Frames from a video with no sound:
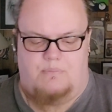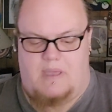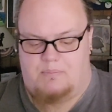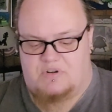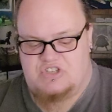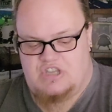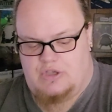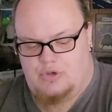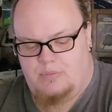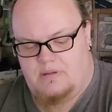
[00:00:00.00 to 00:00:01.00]
paper
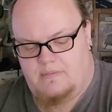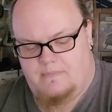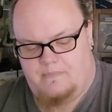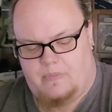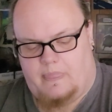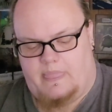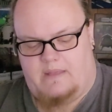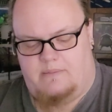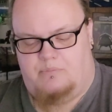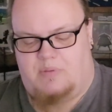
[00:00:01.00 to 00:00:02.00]
tube,
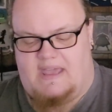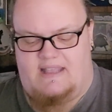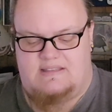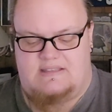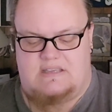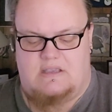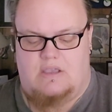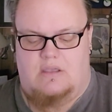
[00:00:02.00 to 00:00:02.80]
but